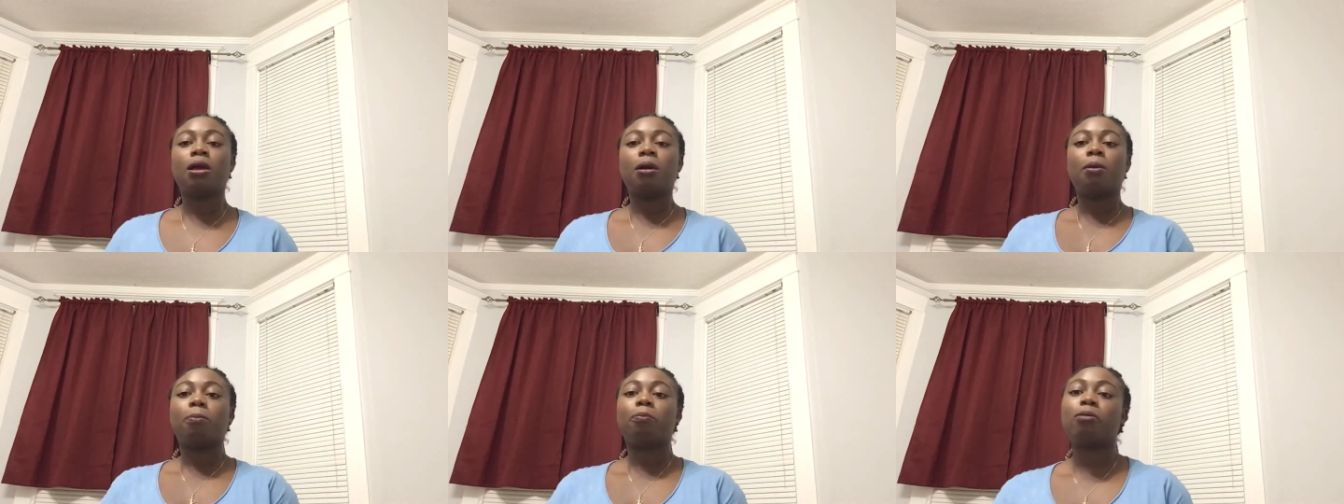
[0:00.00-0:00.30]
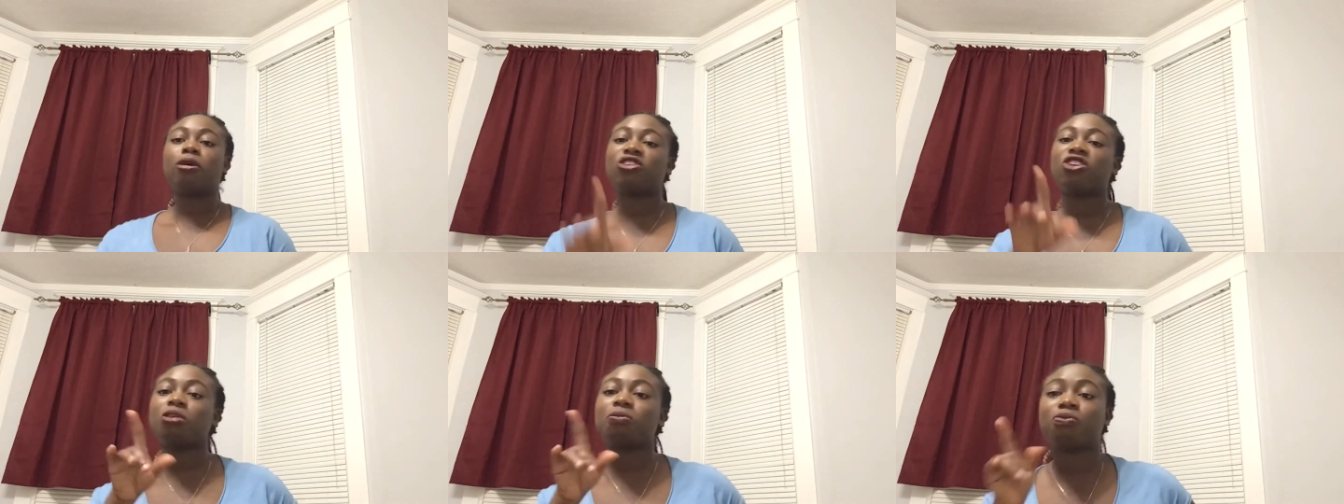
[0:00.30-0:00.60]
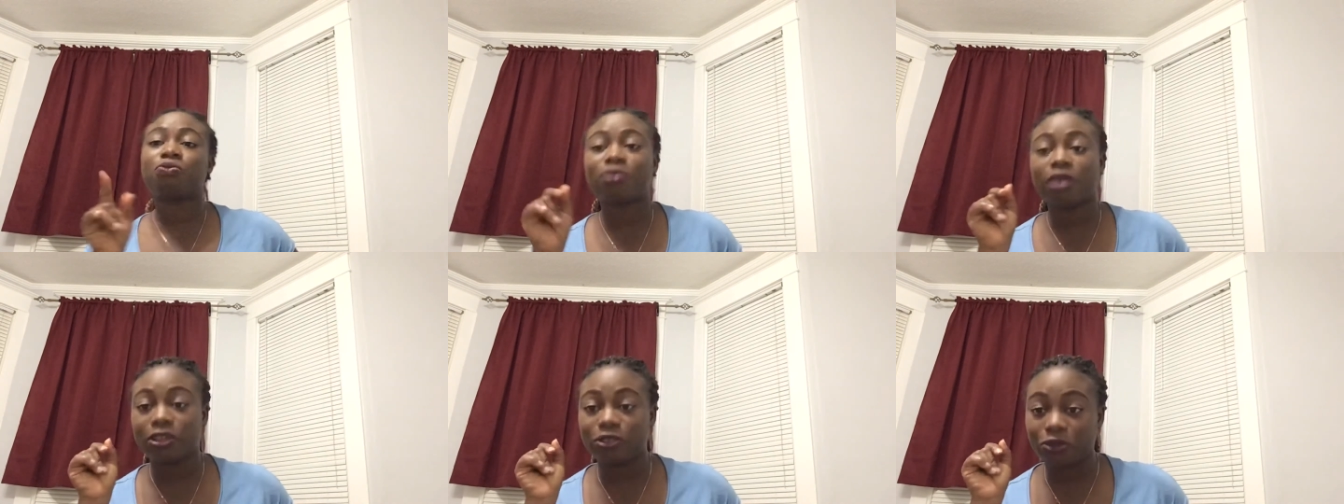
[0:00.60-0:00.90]
but just
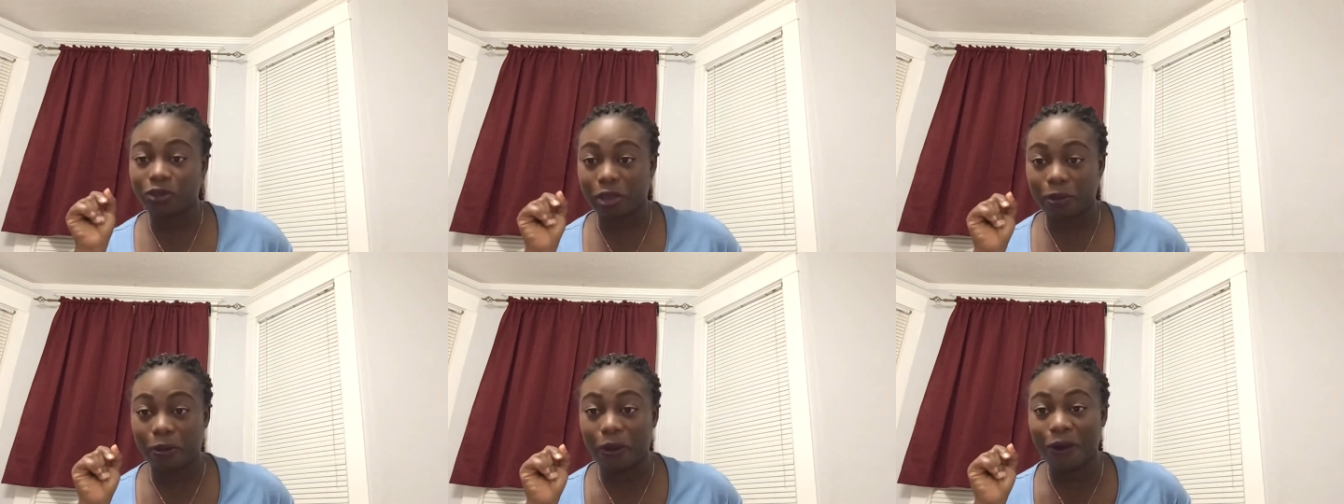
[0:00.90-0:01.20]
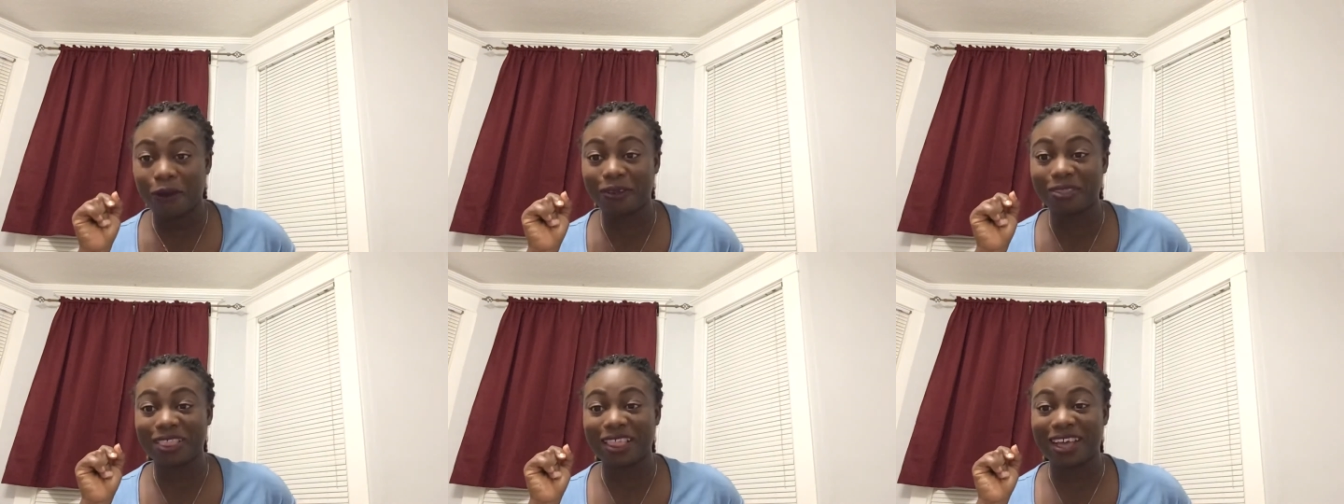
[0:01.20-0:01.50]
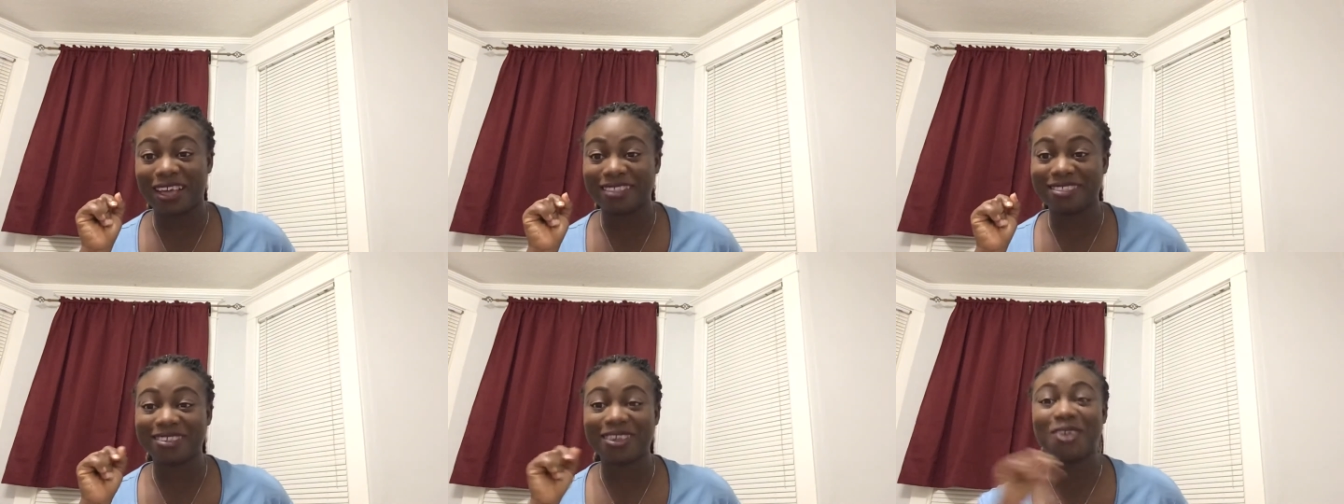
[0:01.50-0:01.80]
before I talk about
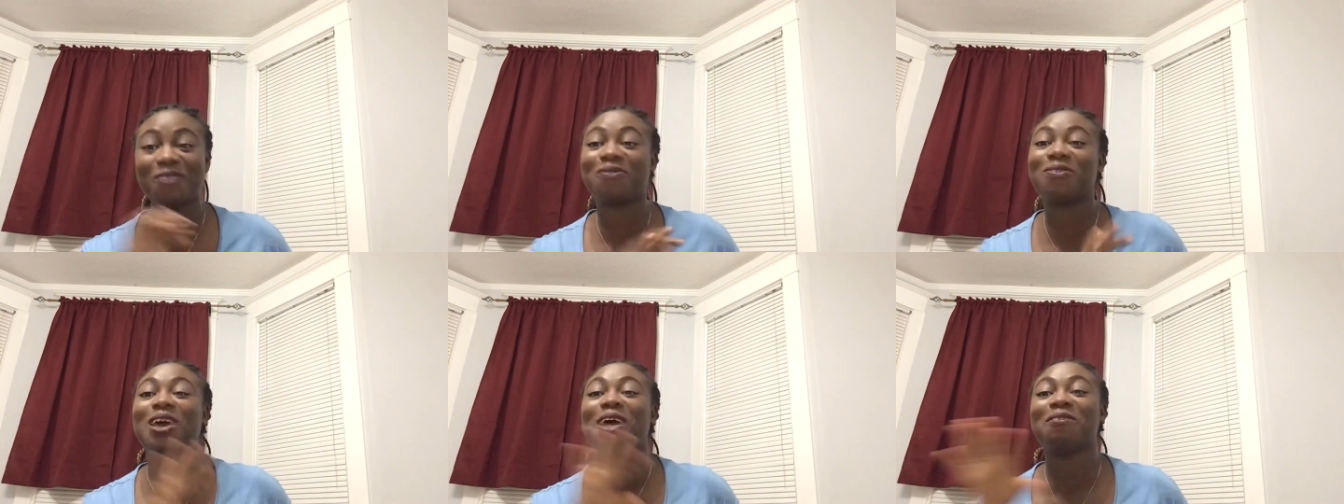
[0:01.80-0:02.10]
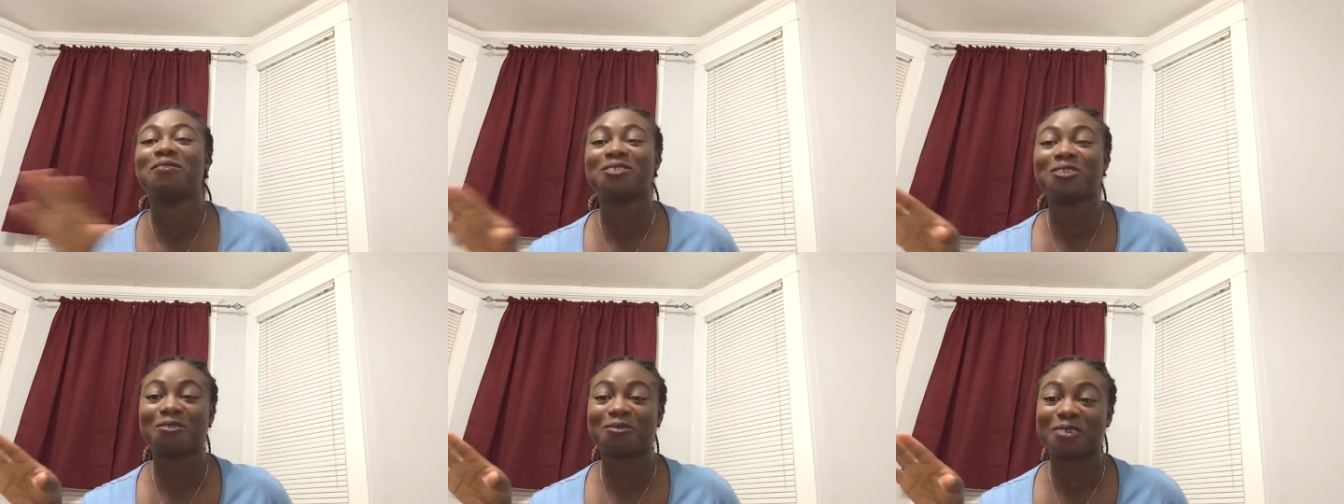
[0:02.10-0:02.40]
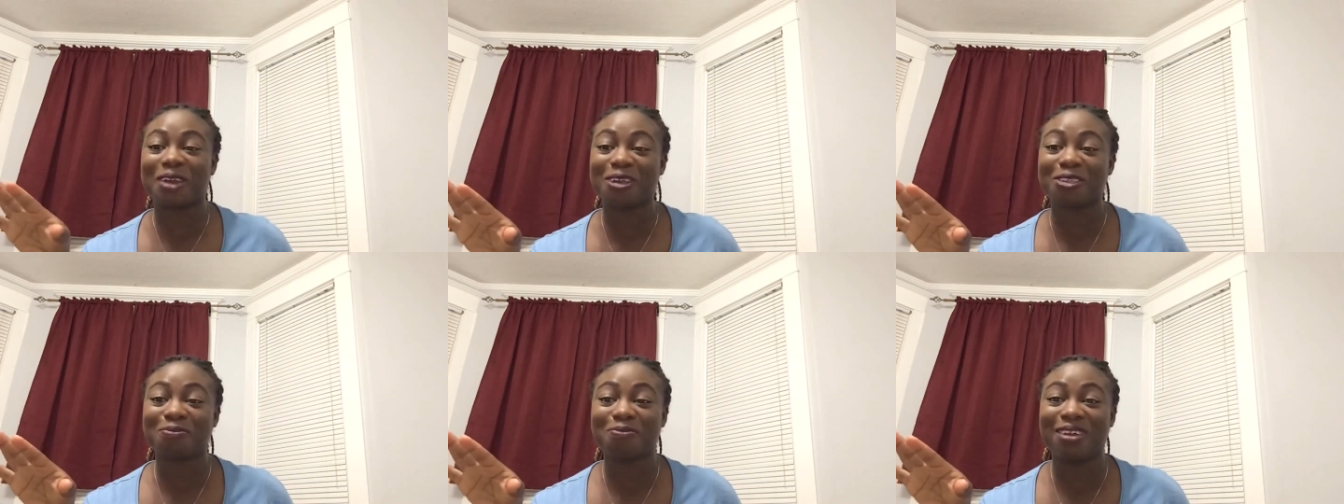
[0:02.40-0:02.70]
that, if you haven't
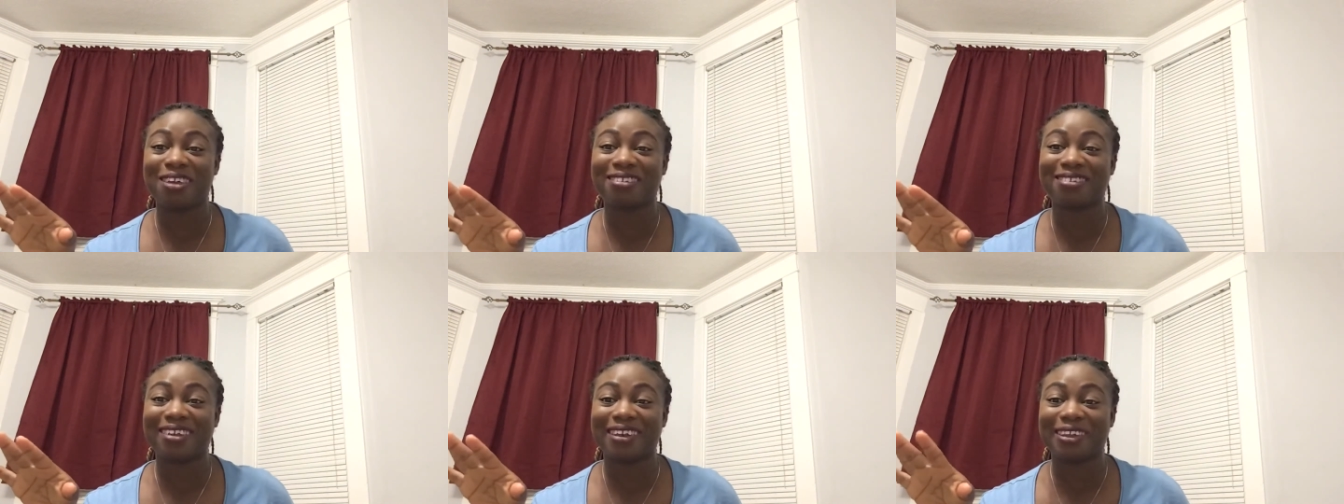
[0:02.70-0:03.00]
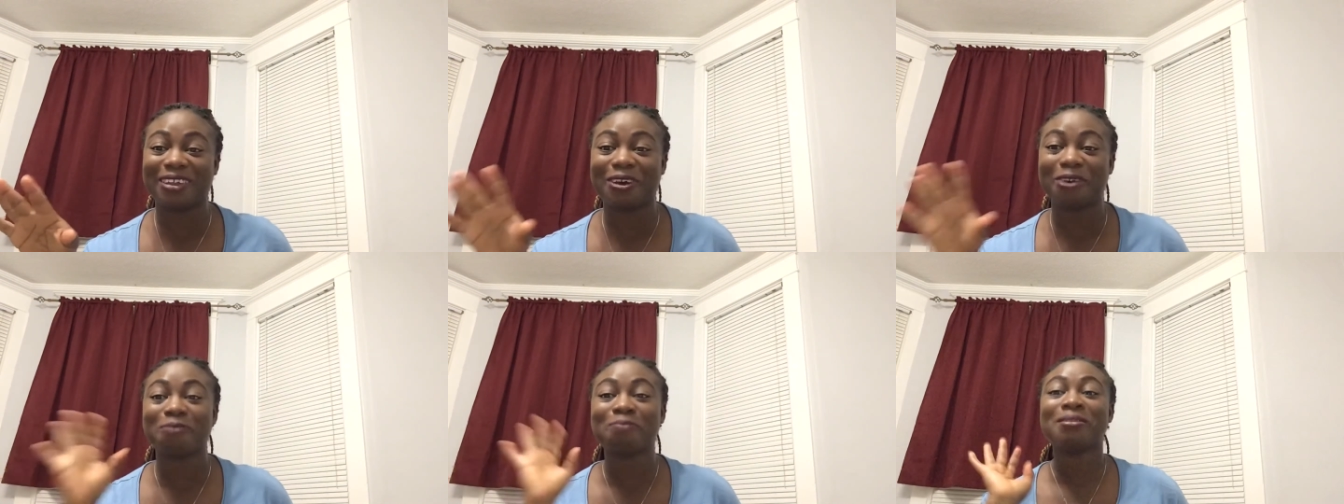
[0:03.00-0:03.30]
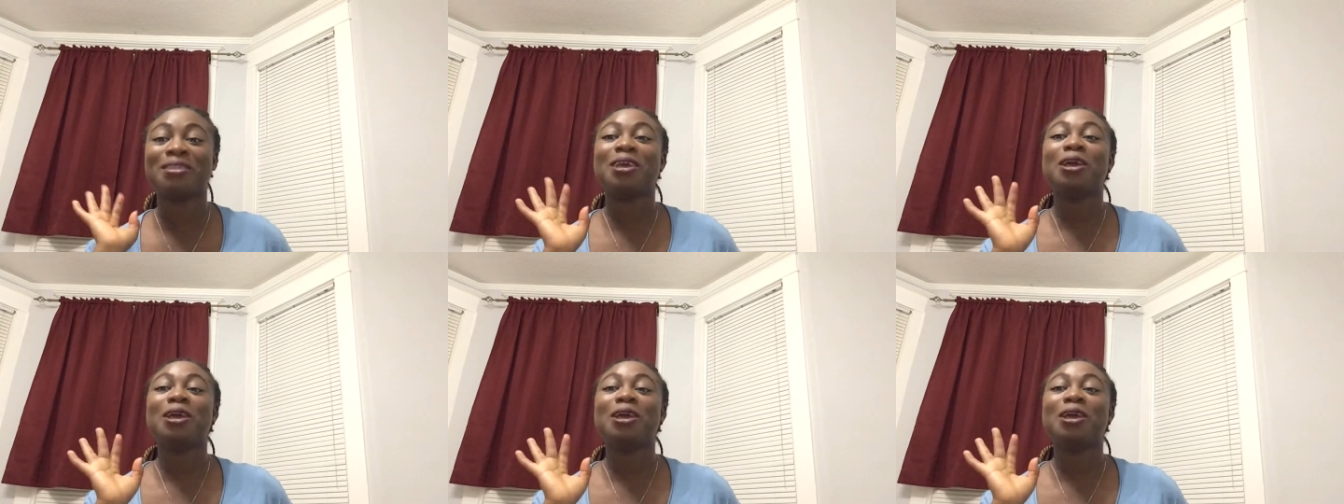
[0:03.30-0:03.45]
subscribed to my channel,